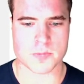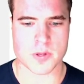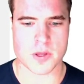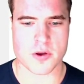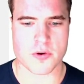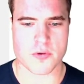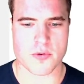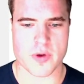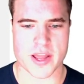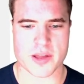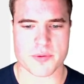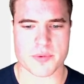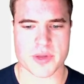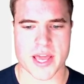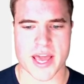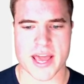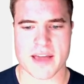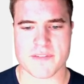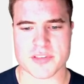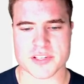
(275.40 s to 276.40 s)
right, we
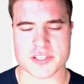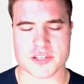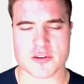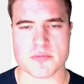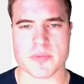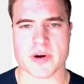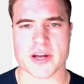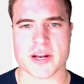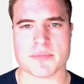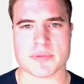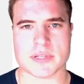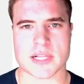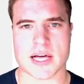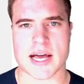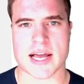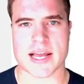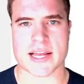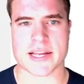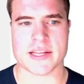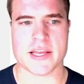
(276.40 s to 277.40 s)
have this coupon
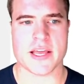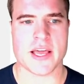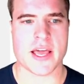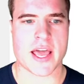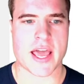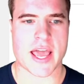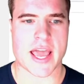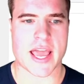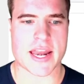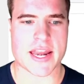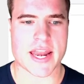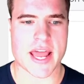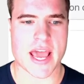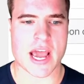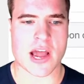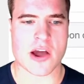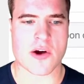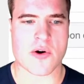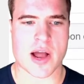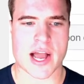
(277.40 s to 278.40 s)
applied. And
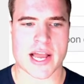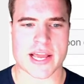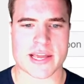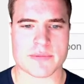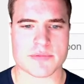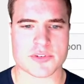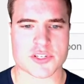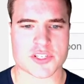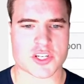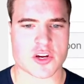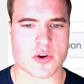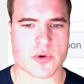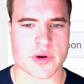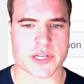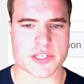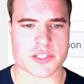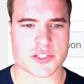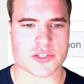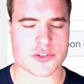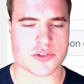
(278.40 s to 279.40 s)
now I am just going
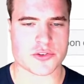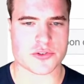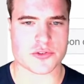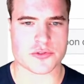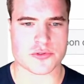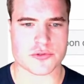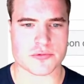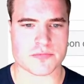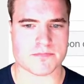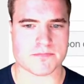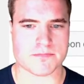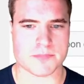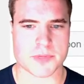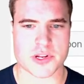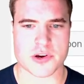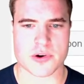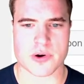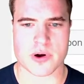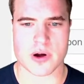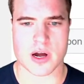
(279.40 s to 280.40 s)
to,
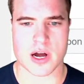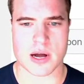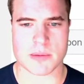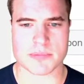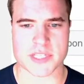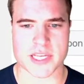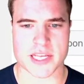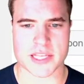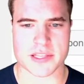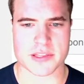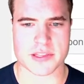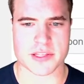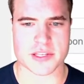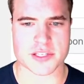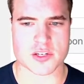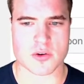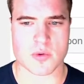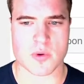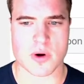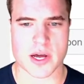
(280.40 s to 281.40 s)
update these
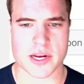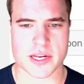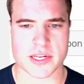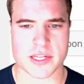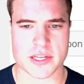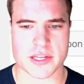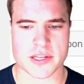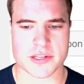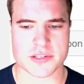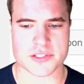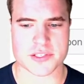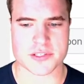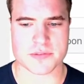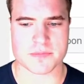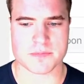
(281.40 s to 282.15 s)
quantities.